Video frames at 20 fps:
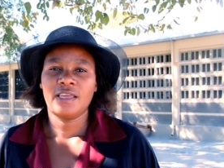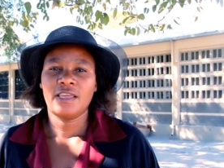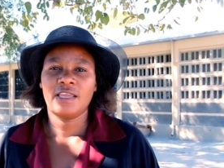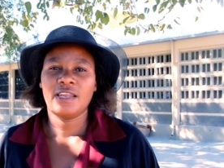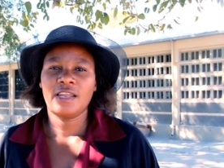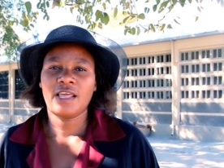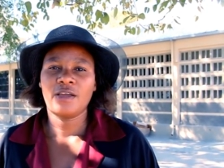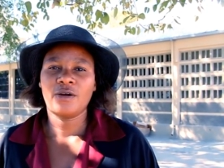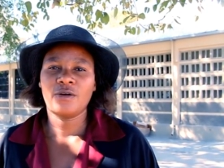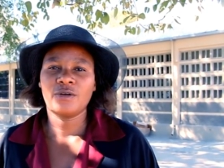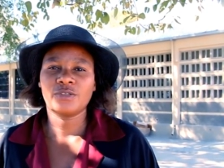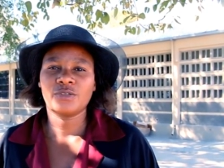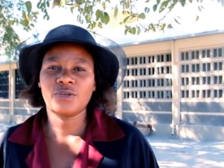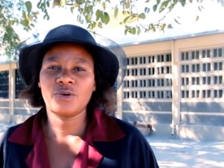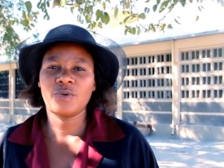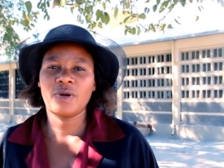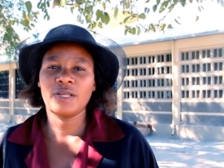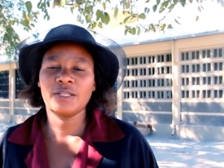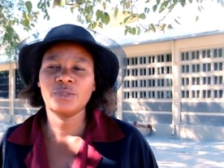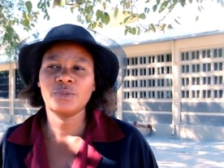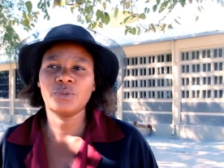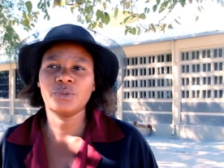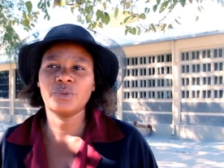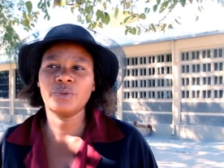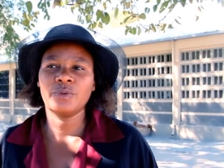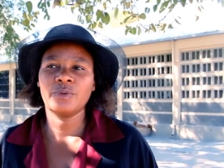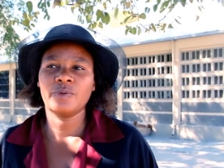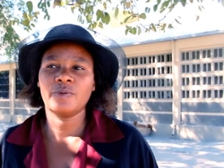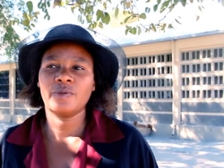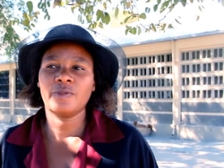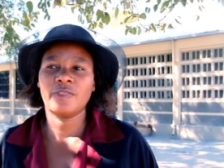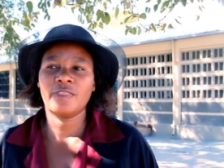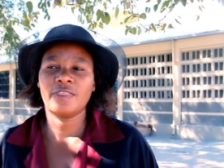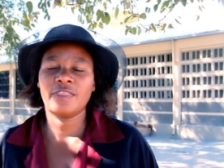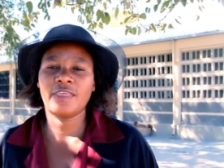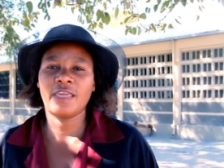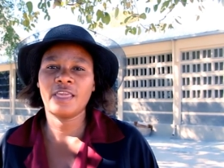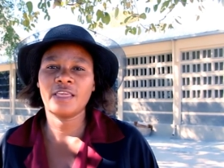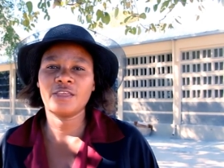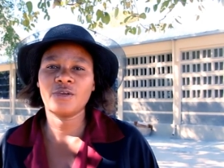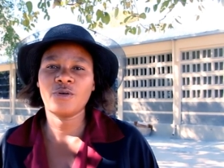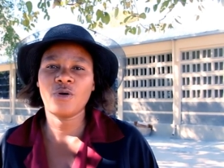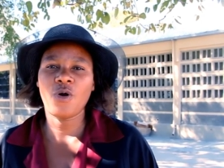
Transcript: And I also want to thank